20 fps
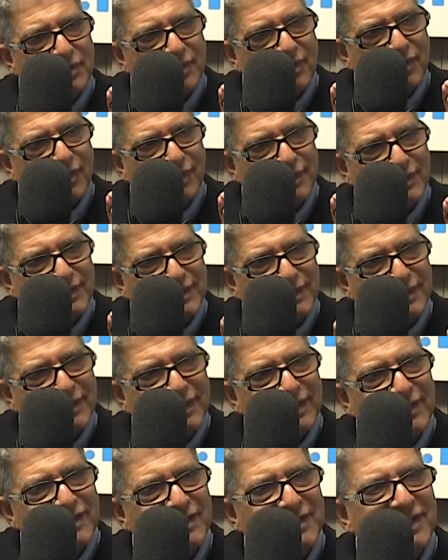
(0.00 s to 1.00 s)

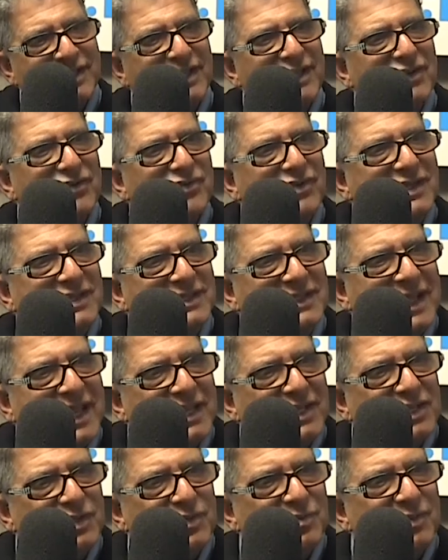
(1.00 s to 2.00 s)
Hostility,
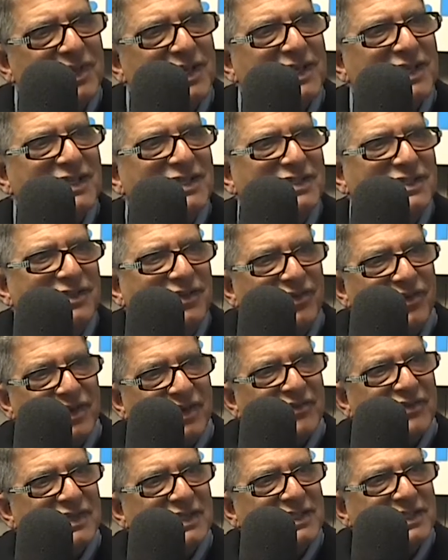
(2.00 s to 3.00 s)
resentment, that's that's
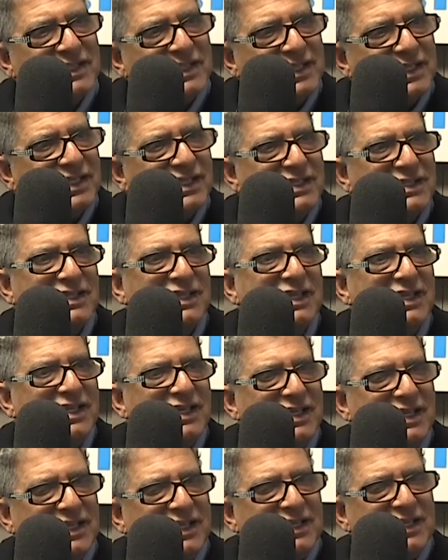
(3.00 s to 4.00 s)
grievances. Mm -hmm.
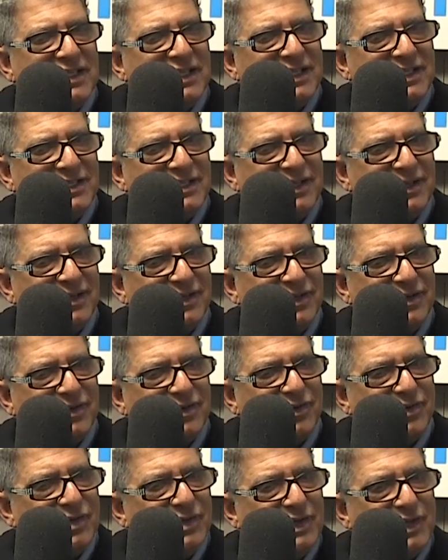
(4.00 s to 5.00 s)
These are
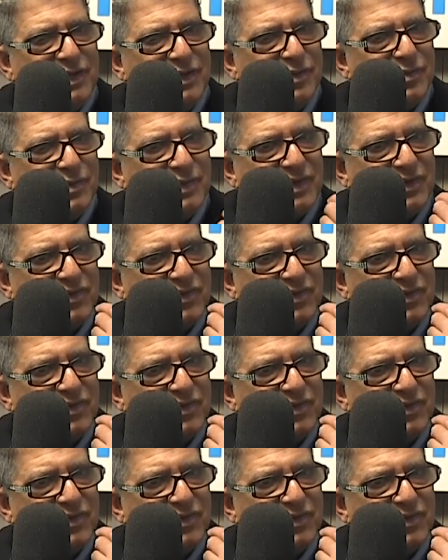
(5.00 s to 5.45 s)
only human